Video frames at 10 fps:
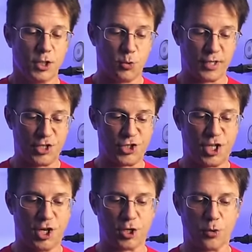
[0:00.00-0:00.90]
you would actually
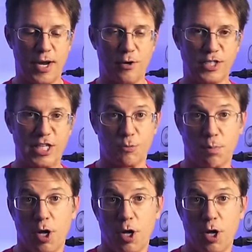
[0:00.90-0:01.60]
cut around each